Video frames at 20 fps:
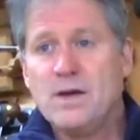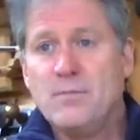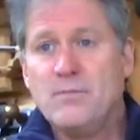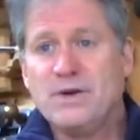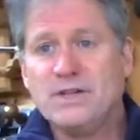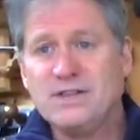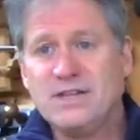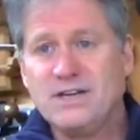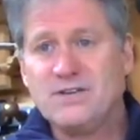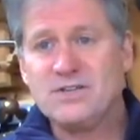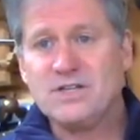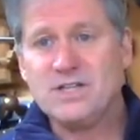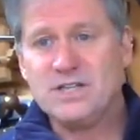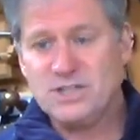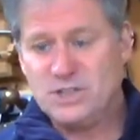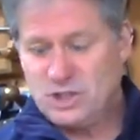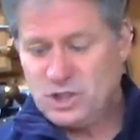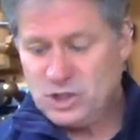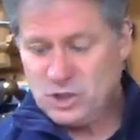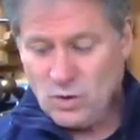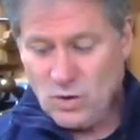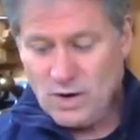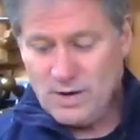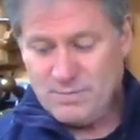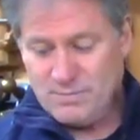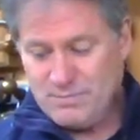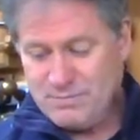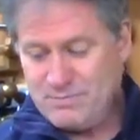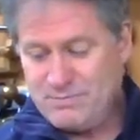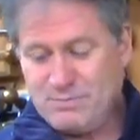but there are these
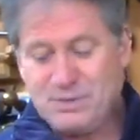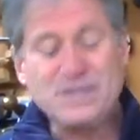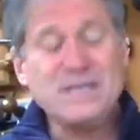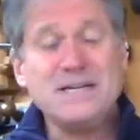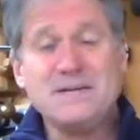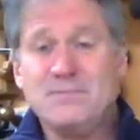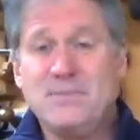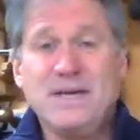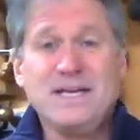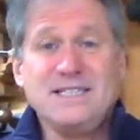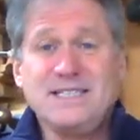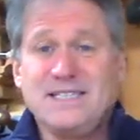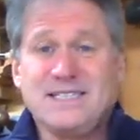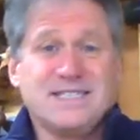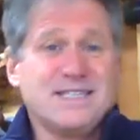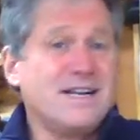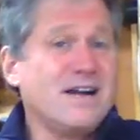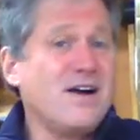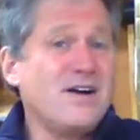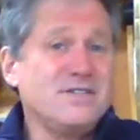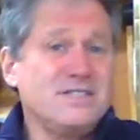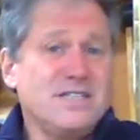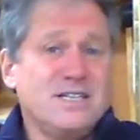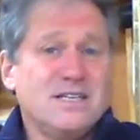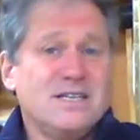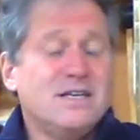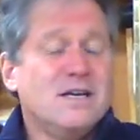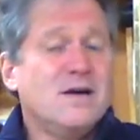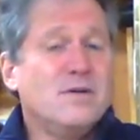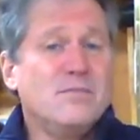short pieces that aren't
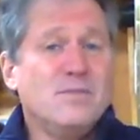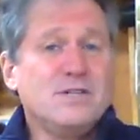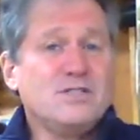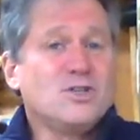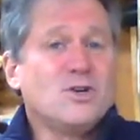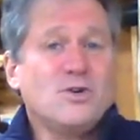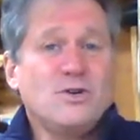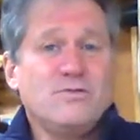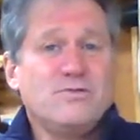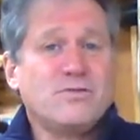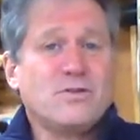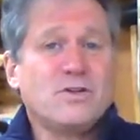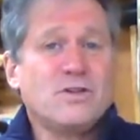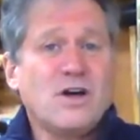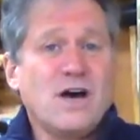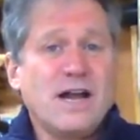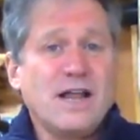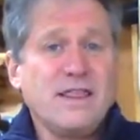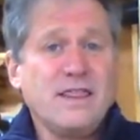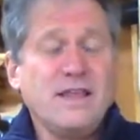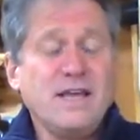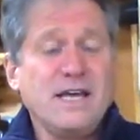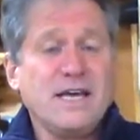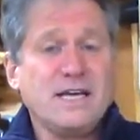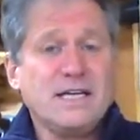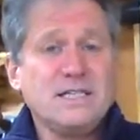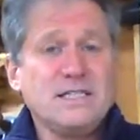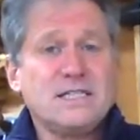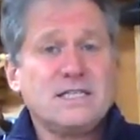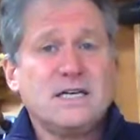much good for a lot of
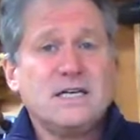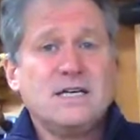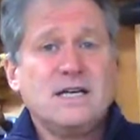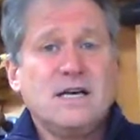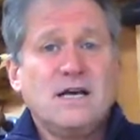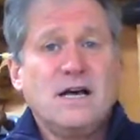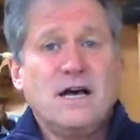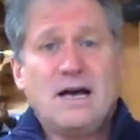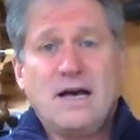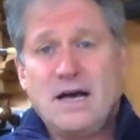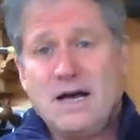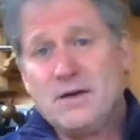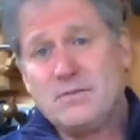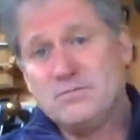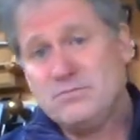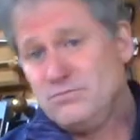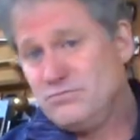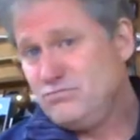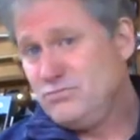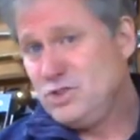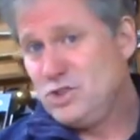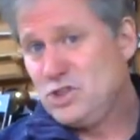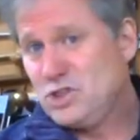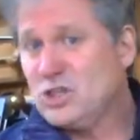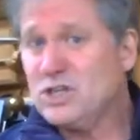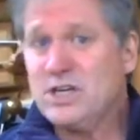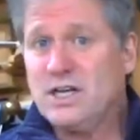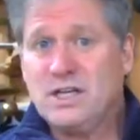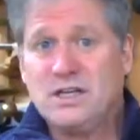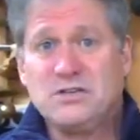things. Um,
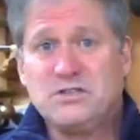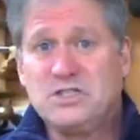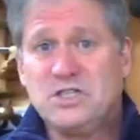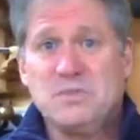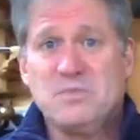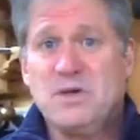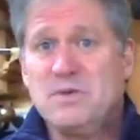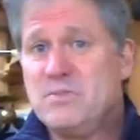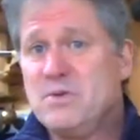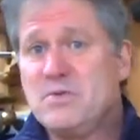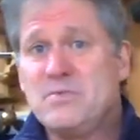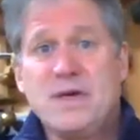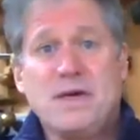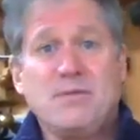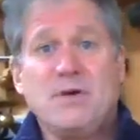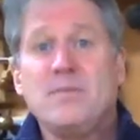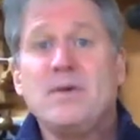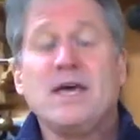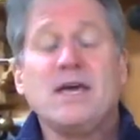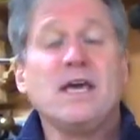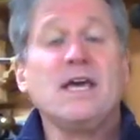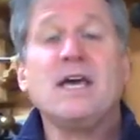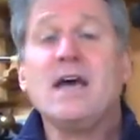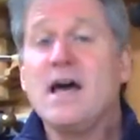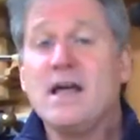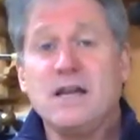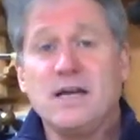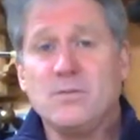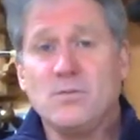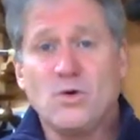usually you see people maybe making
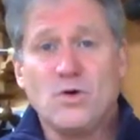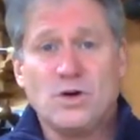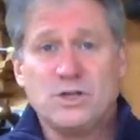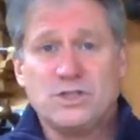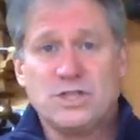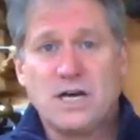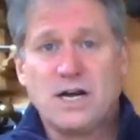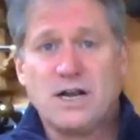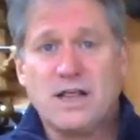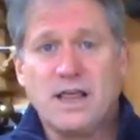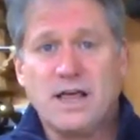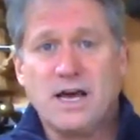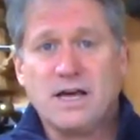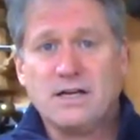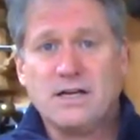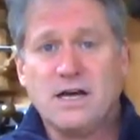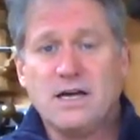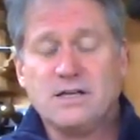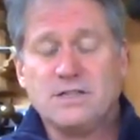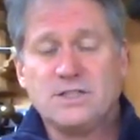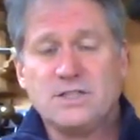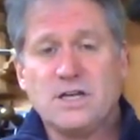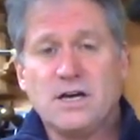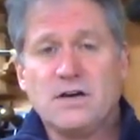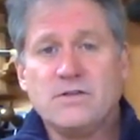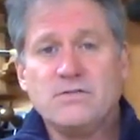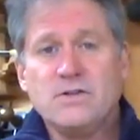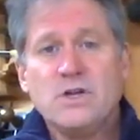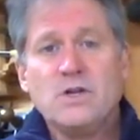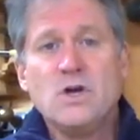cutting boards out of that kind of
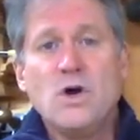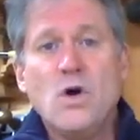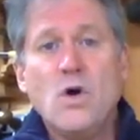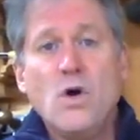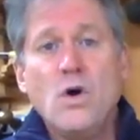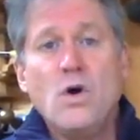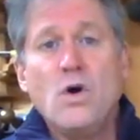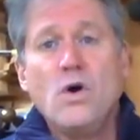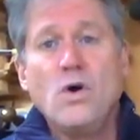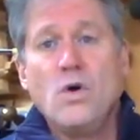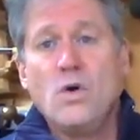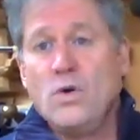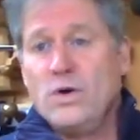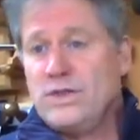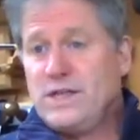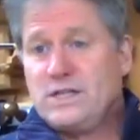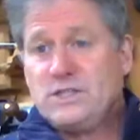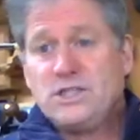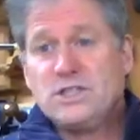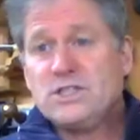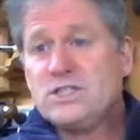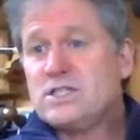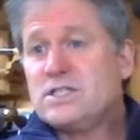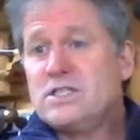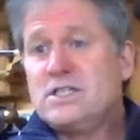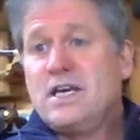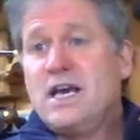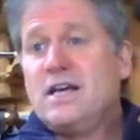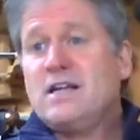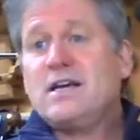stuff. Or they
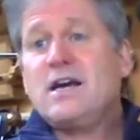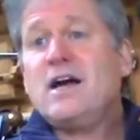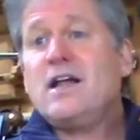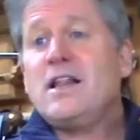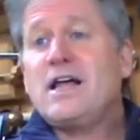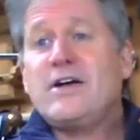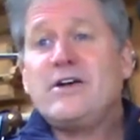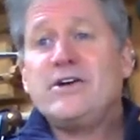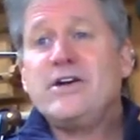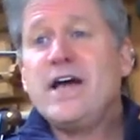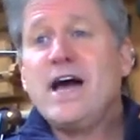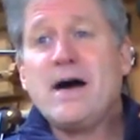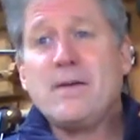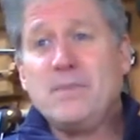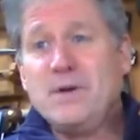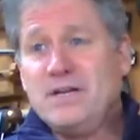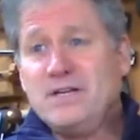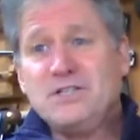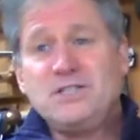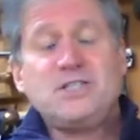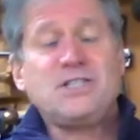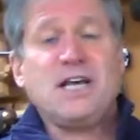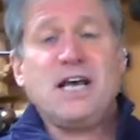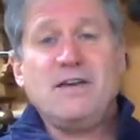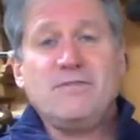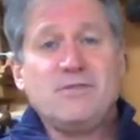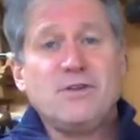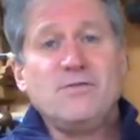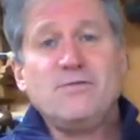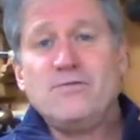just get cluttered up and you
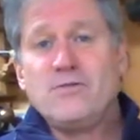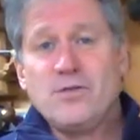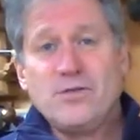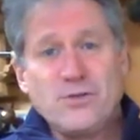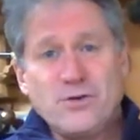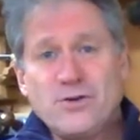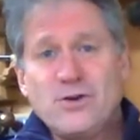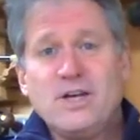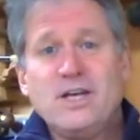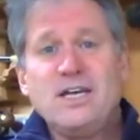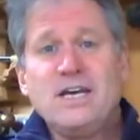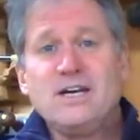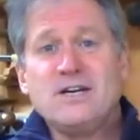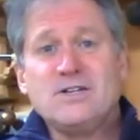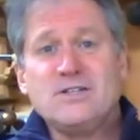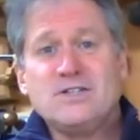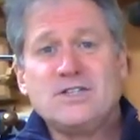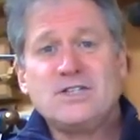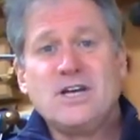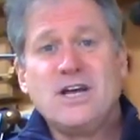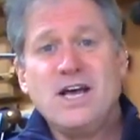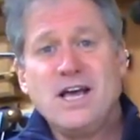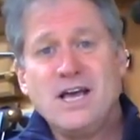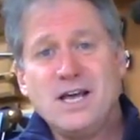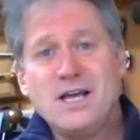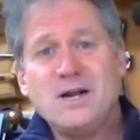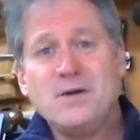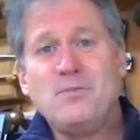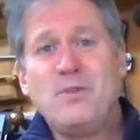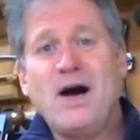save them for 30 years
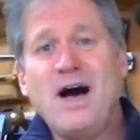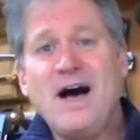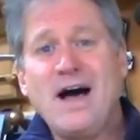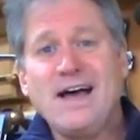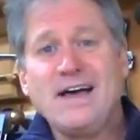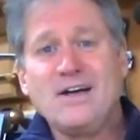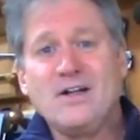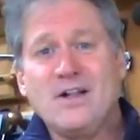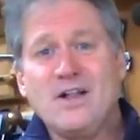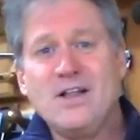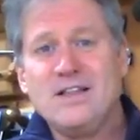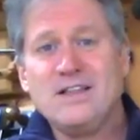in a pile,